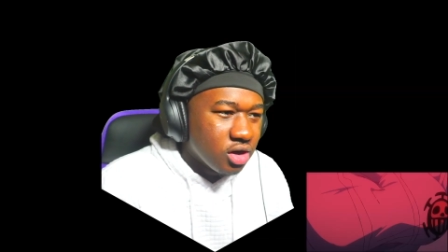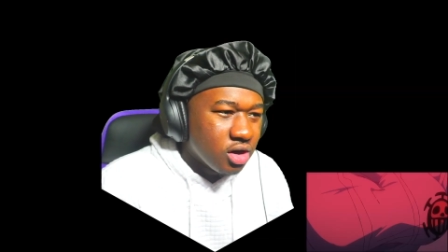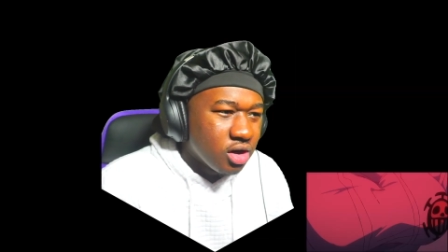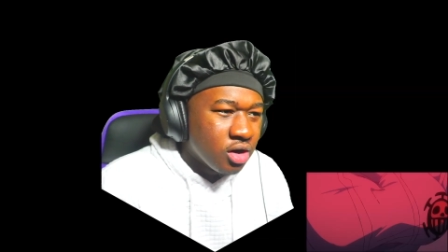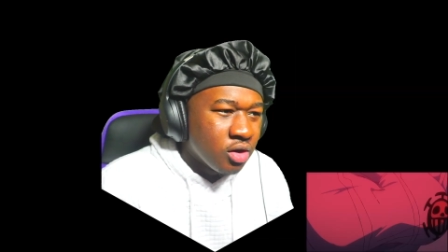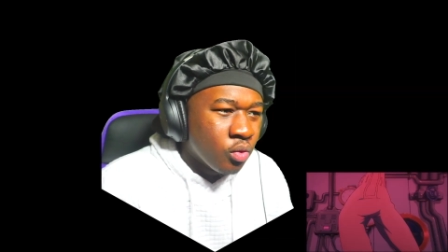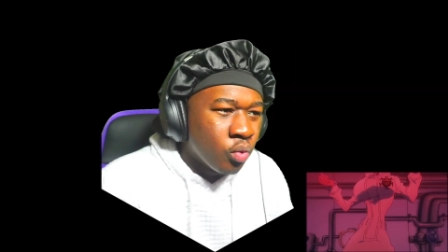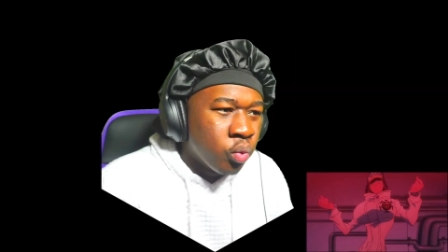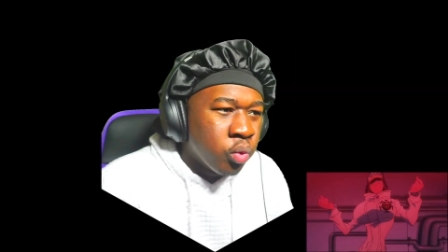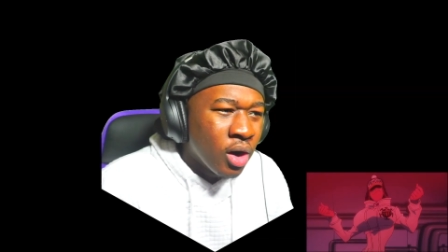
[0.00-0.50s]

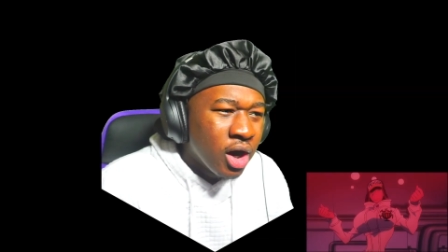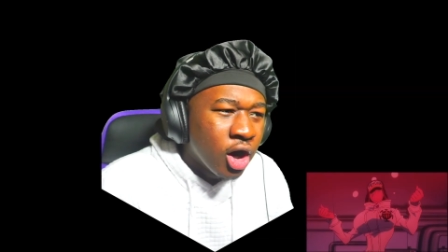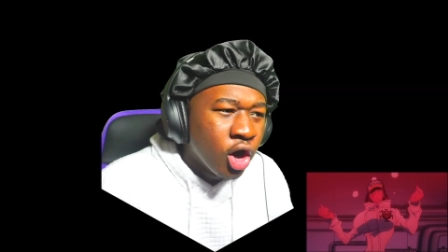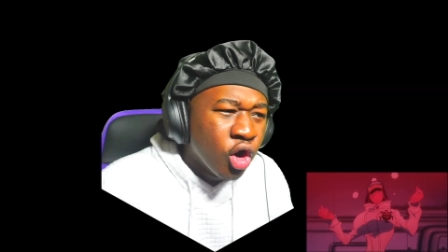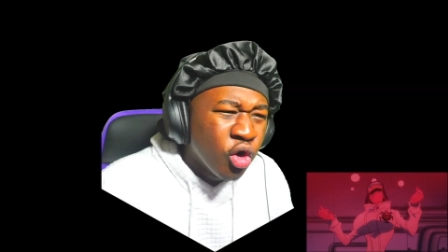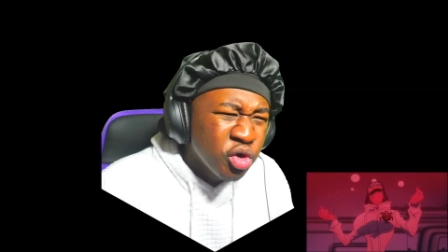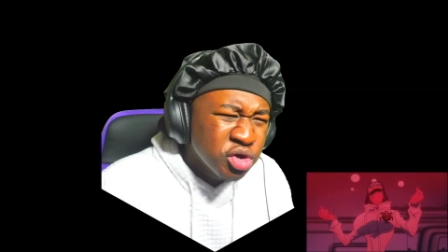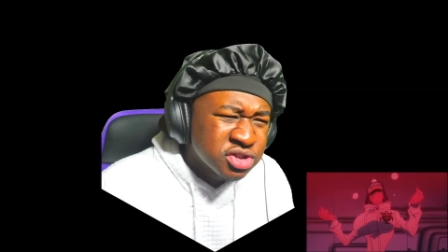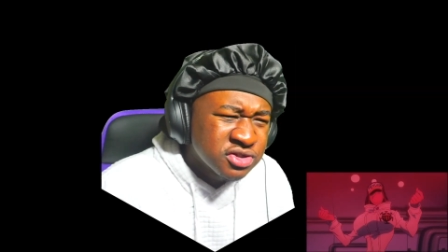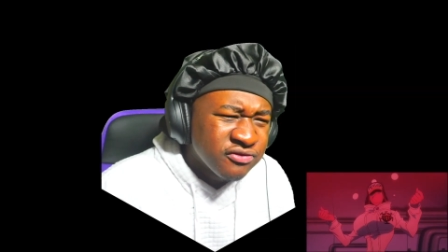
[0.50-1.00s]
What?
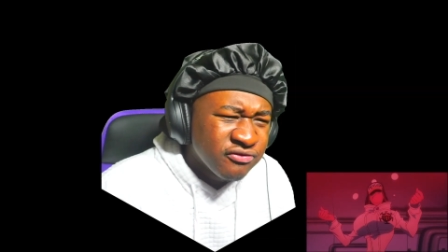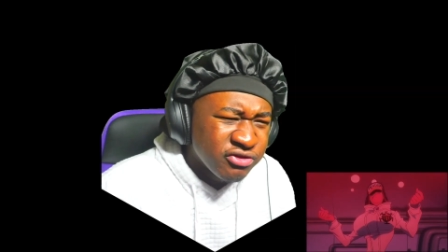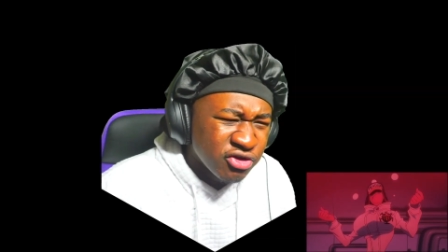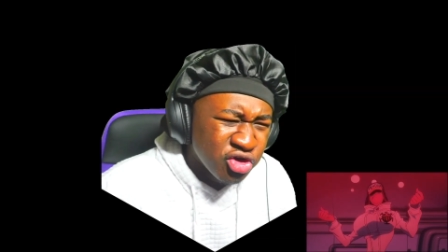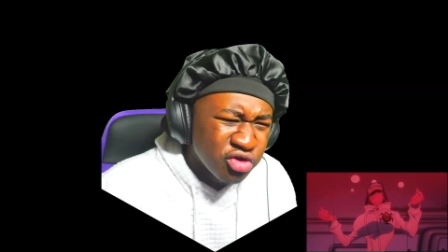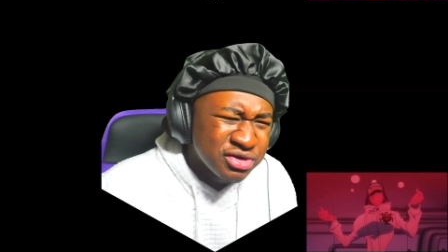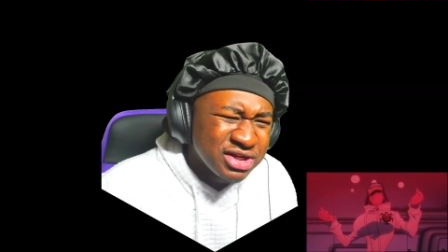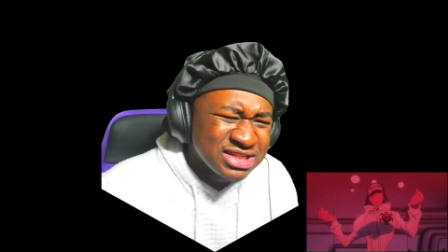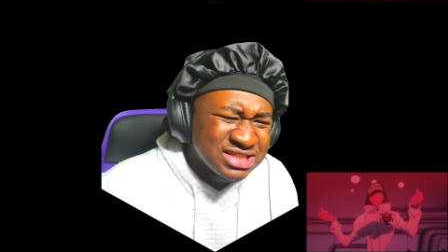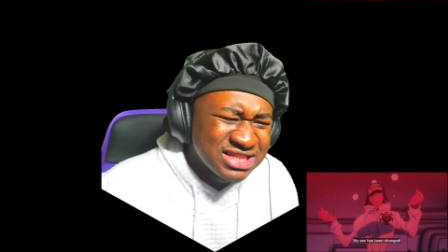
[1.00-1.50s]
Whose
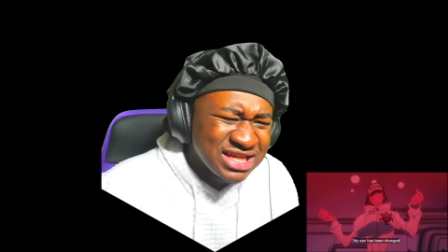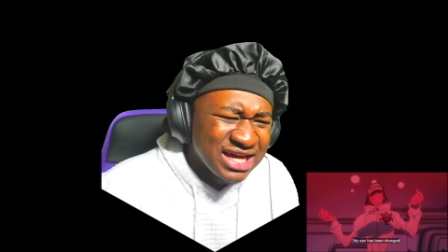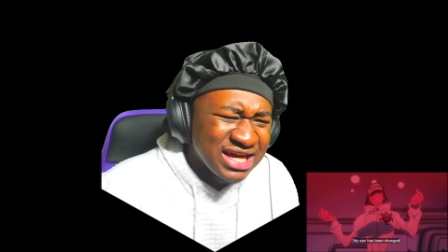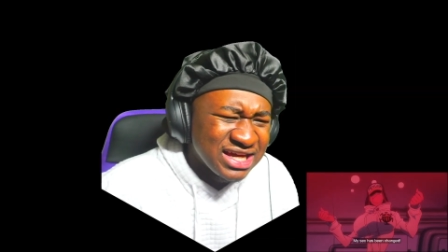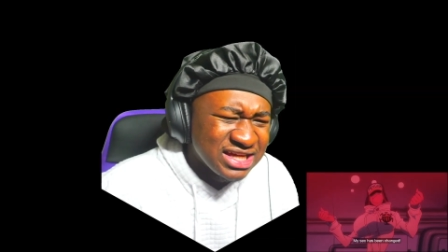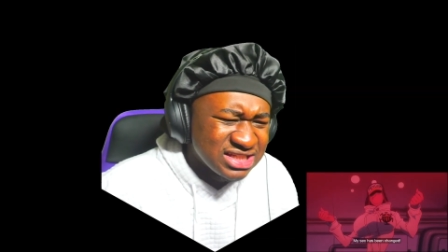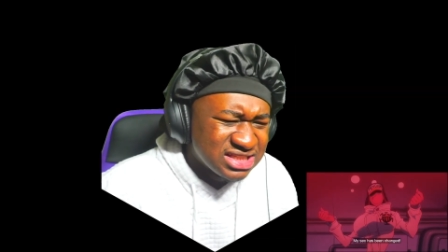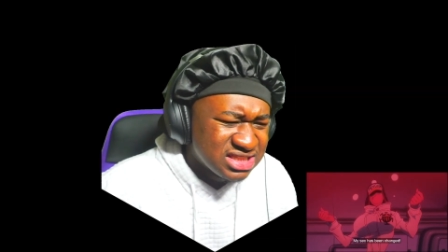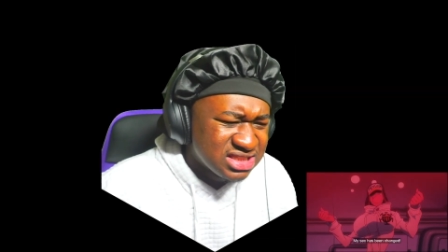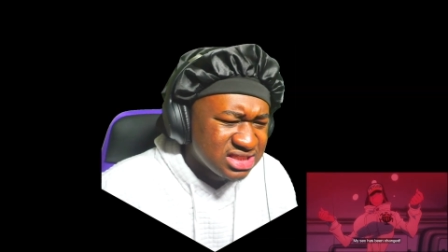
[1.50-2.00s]
fruit is
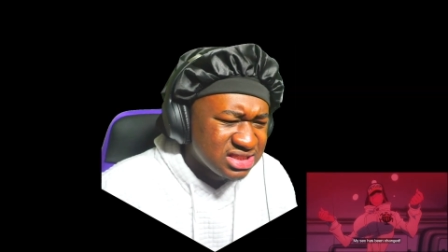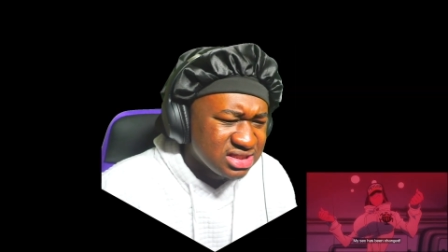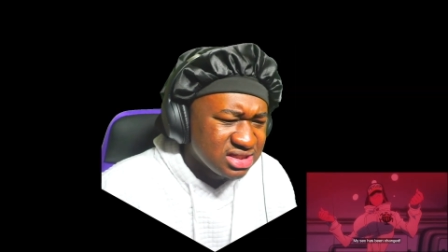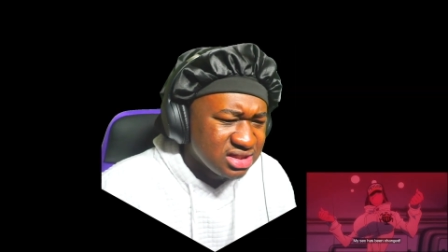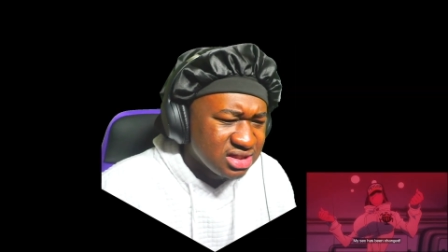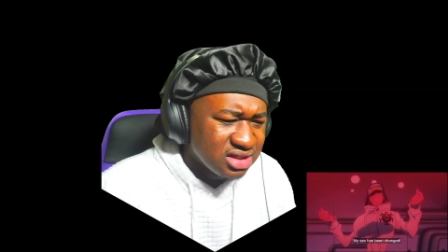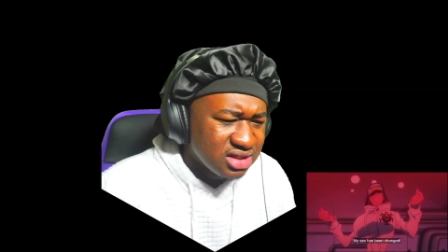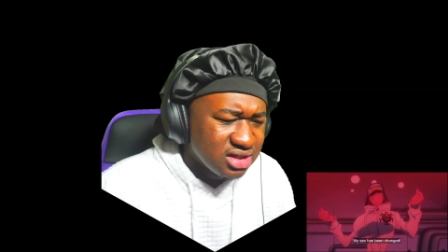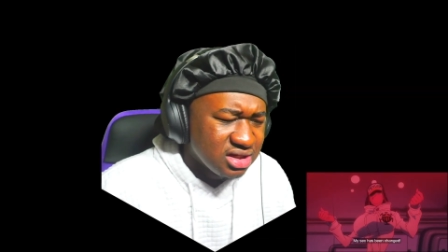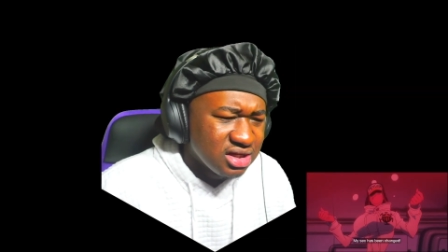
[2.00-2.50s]
this?
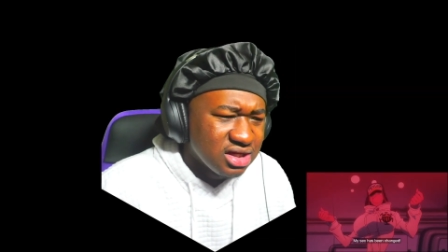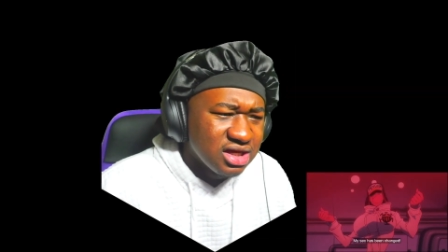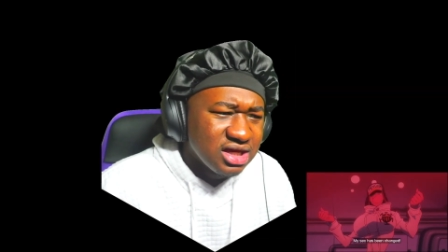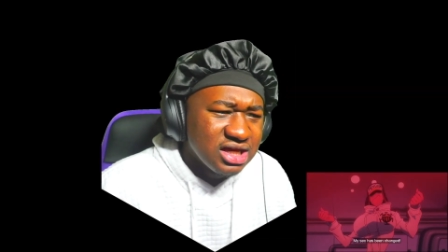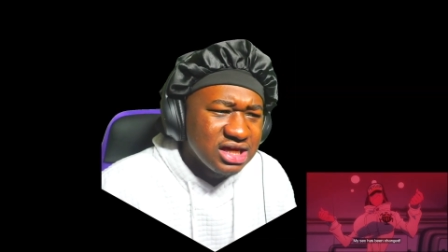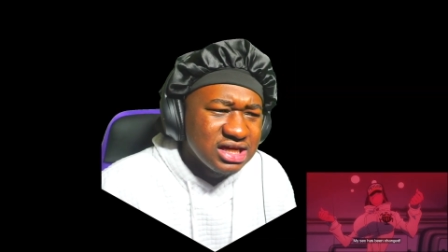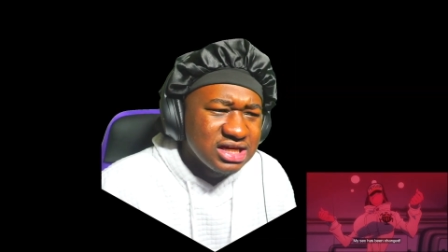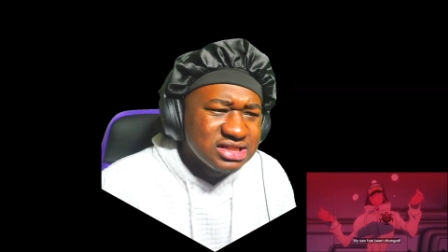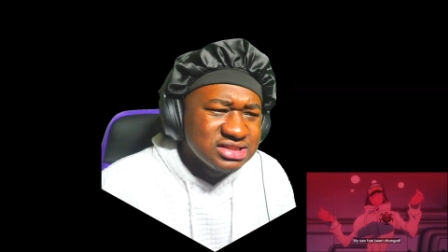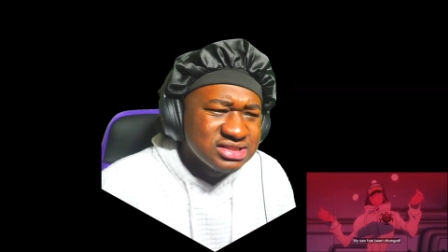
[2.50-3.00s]

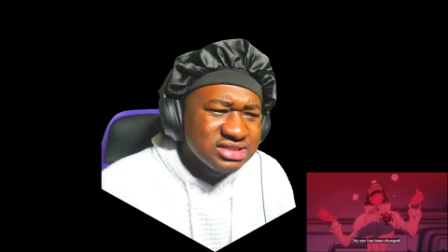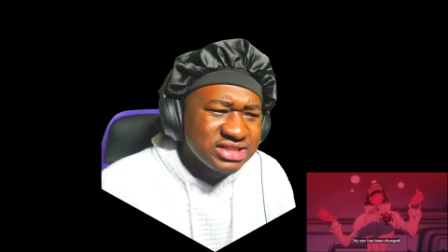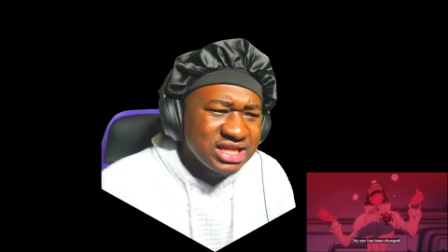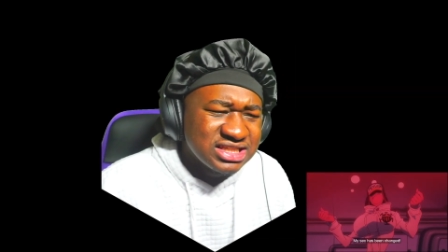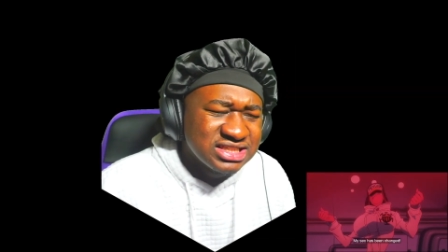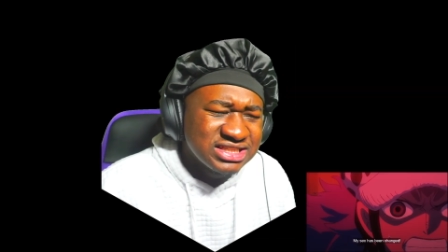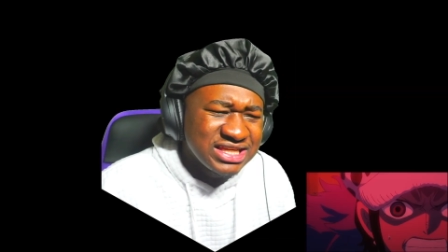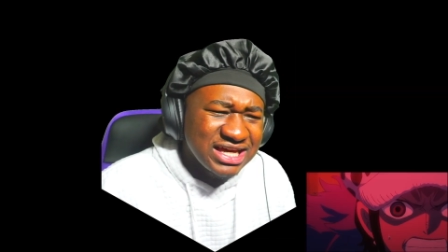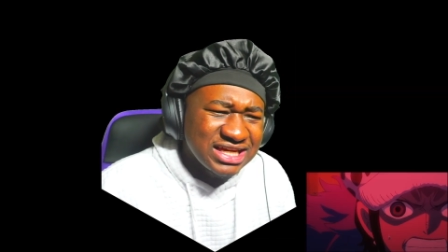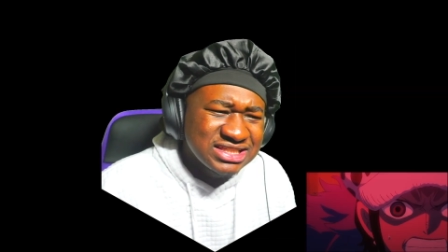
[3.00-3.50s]
The
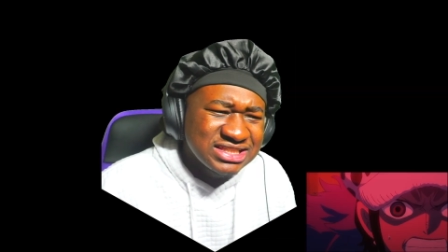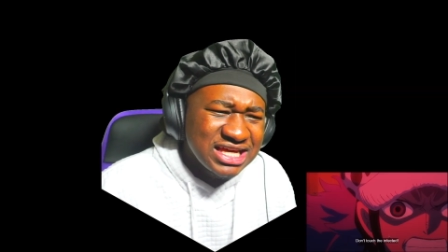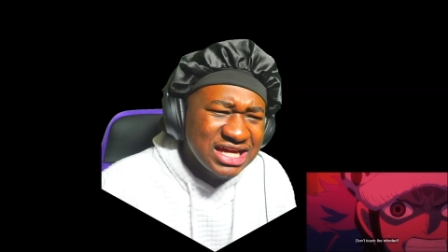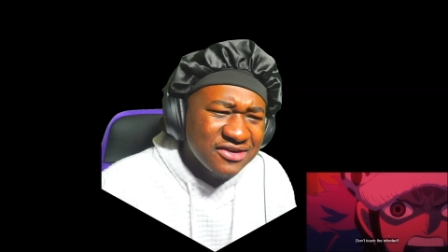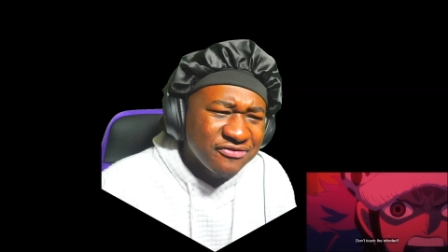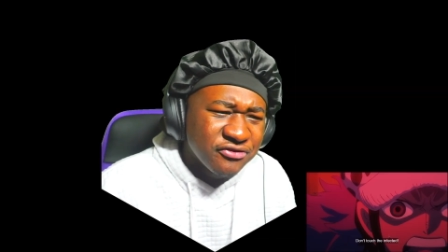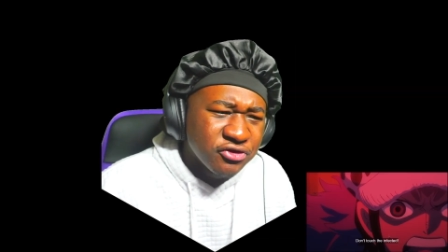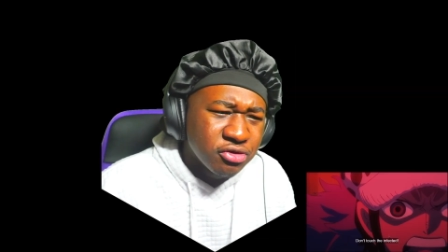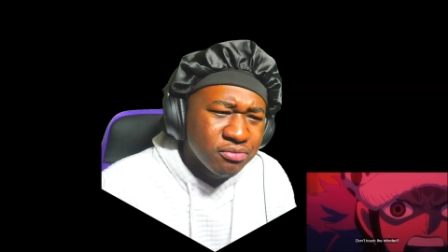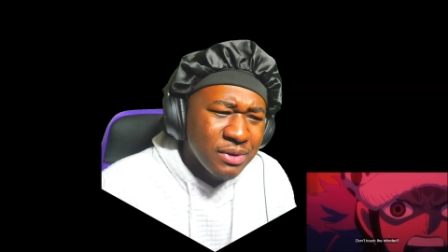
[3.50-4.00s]
sick sick
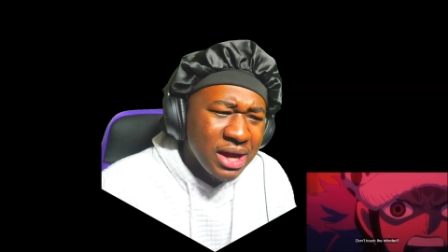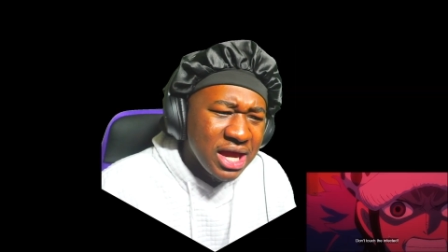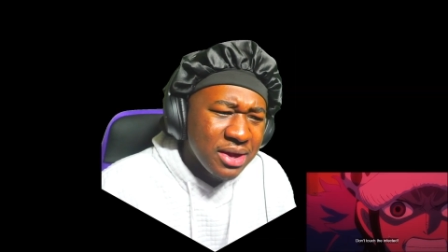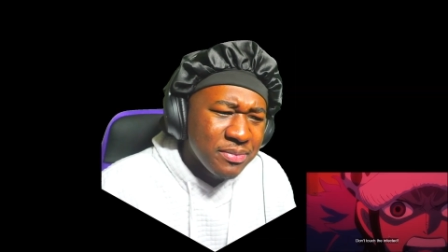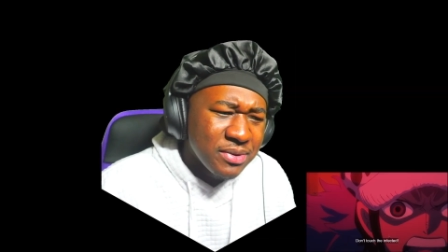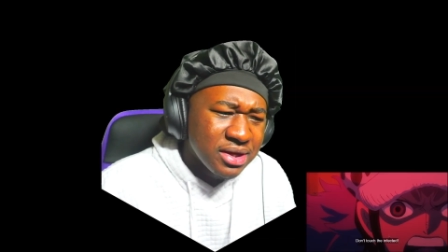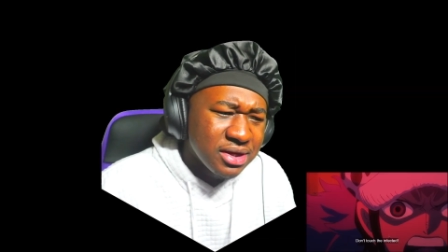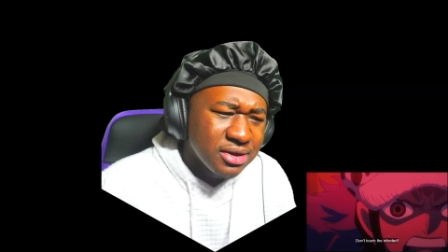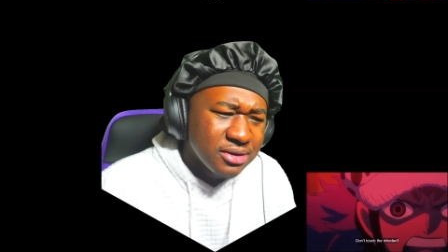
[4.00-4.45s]
fruit baby?